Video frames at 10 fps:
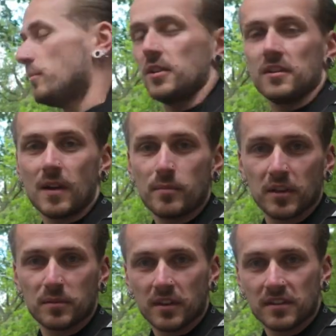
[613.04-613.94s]
But that
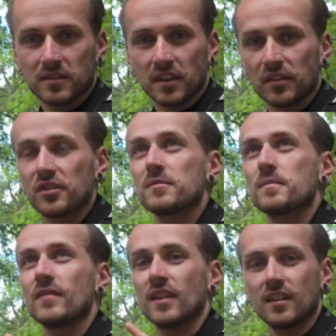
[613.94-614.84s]
brings me on to this.
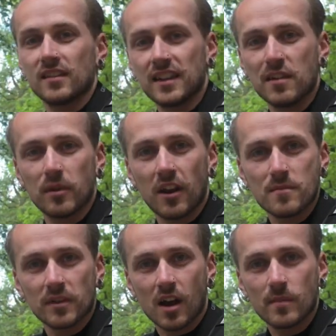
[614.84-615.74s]
Down below
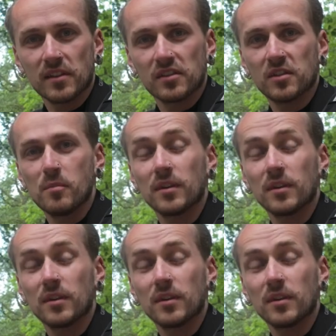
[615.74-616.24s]
in the comments,